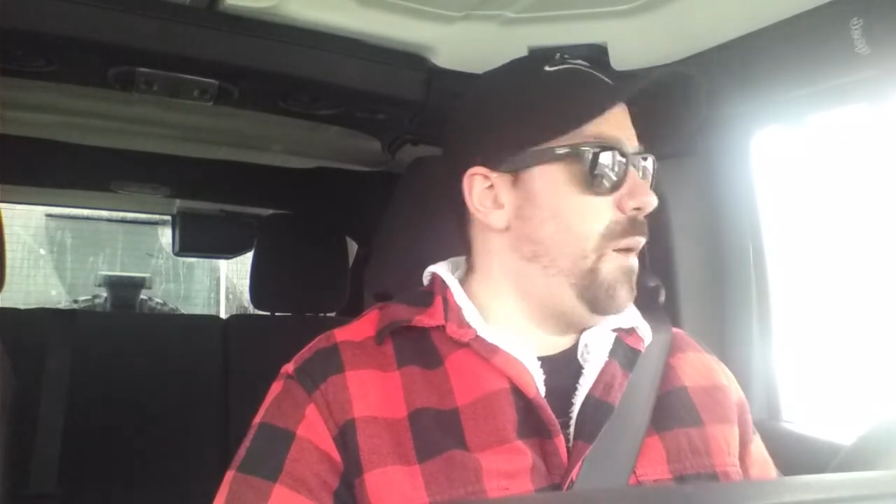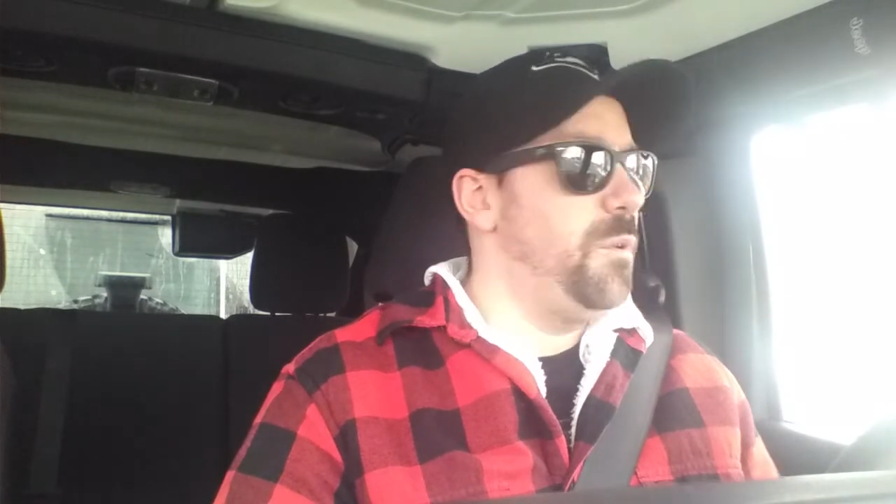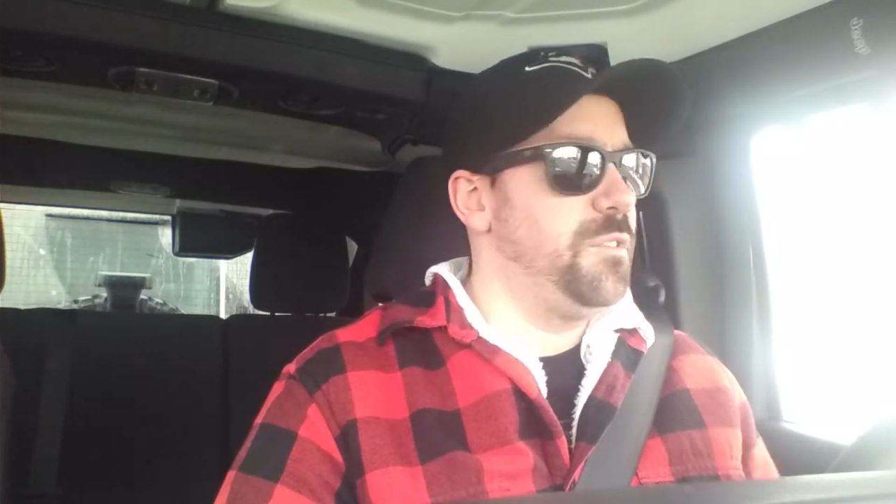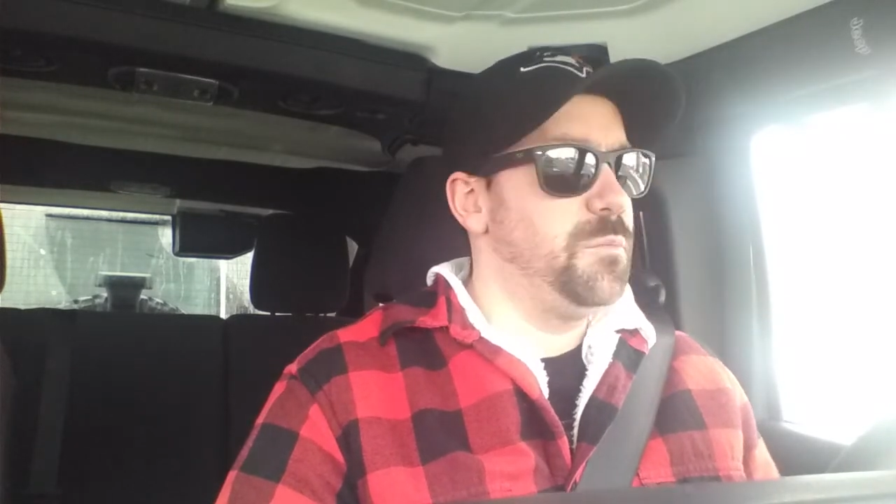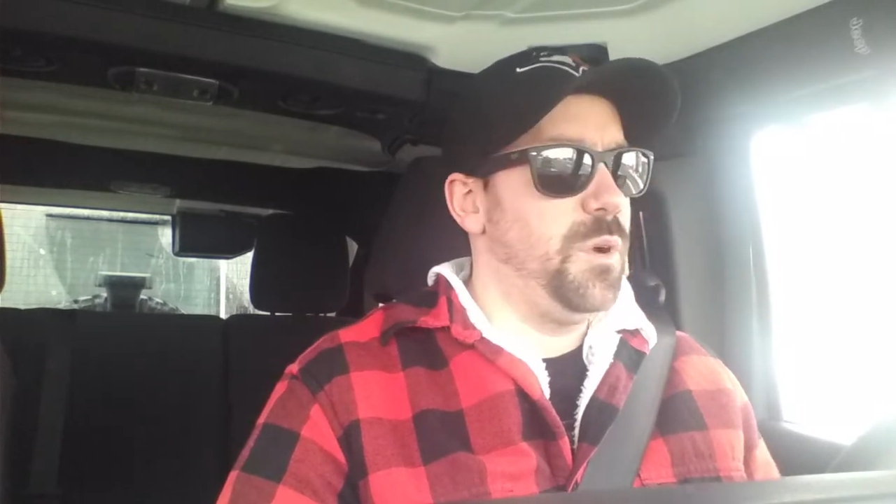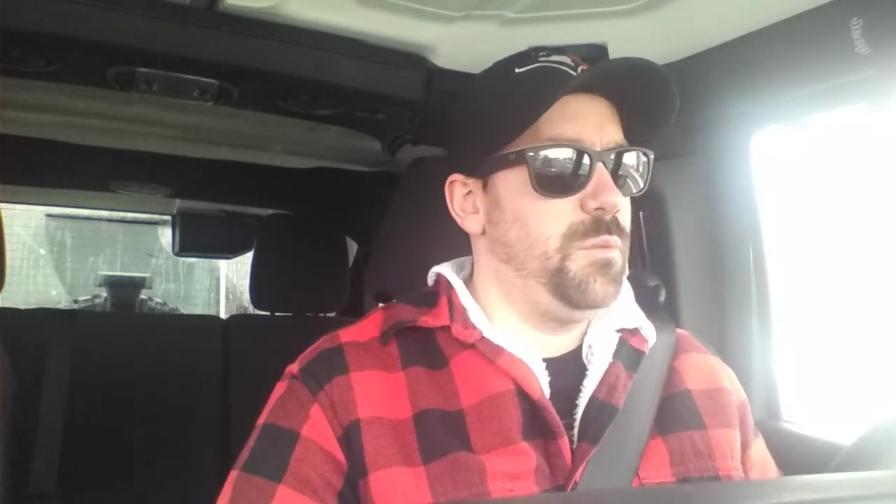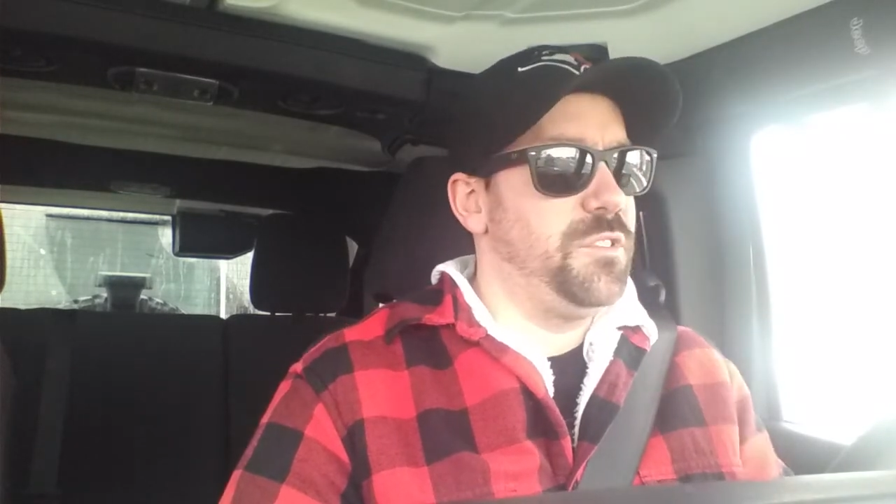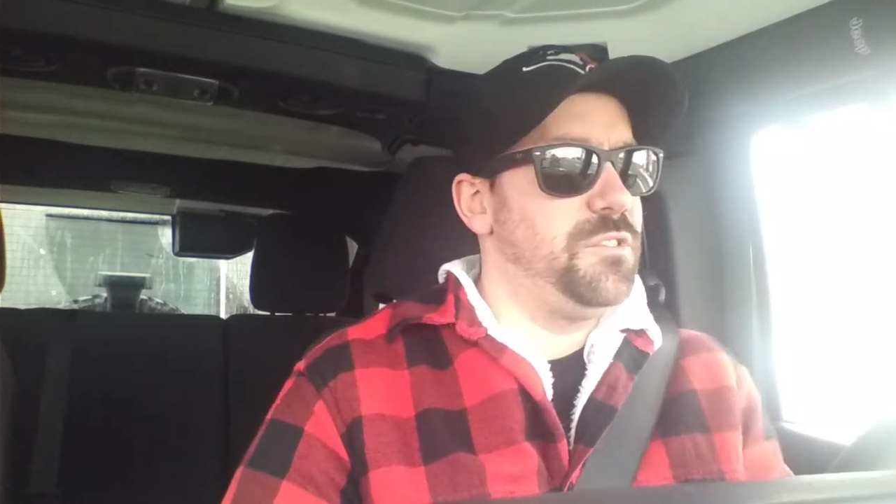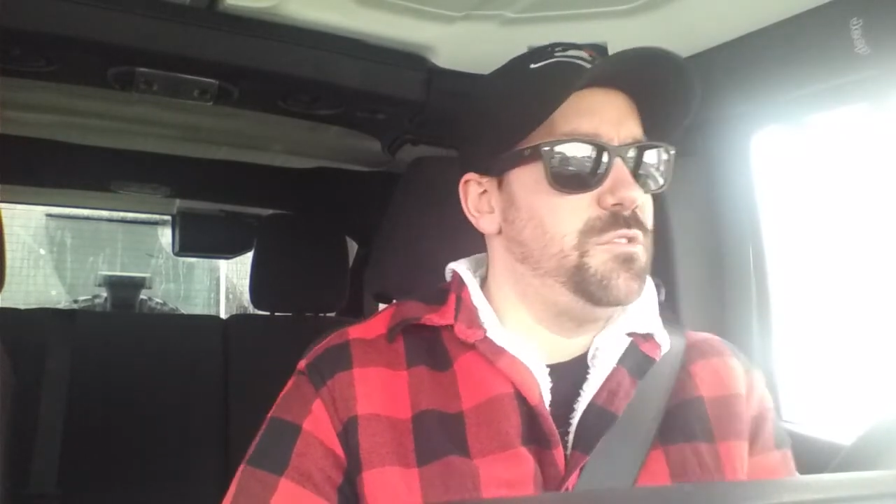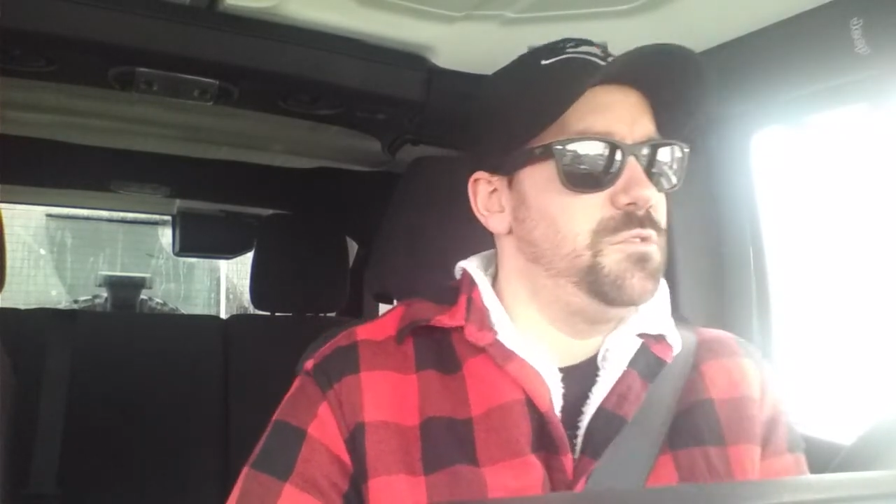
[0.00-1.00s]

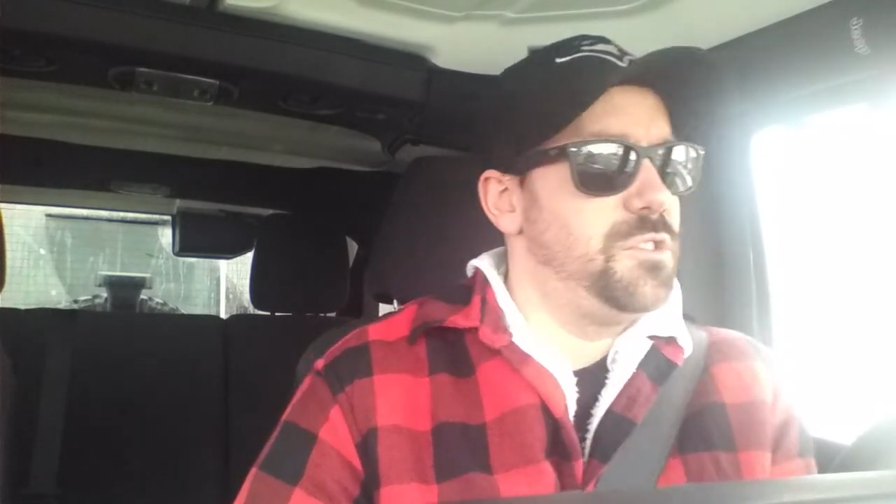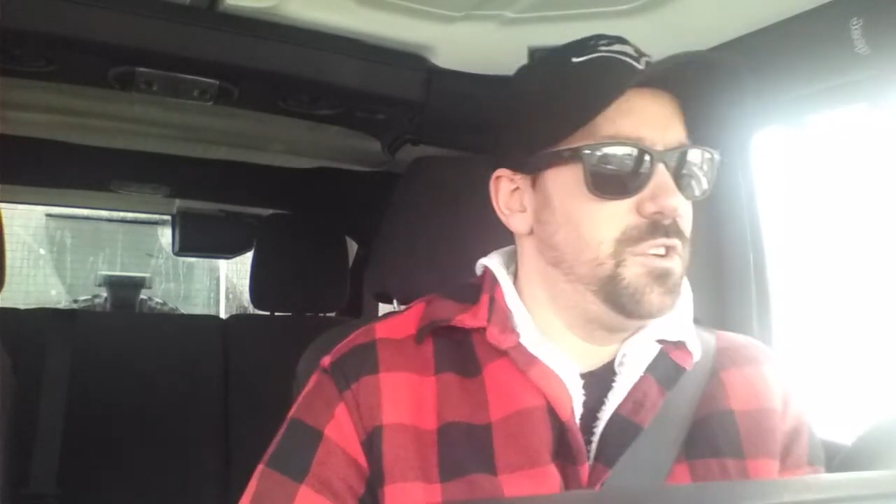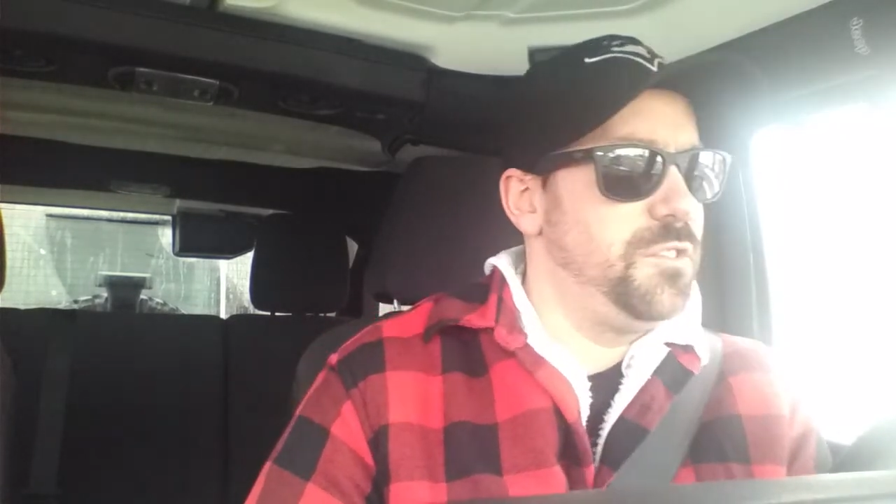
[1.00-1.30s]
wasn't too sure.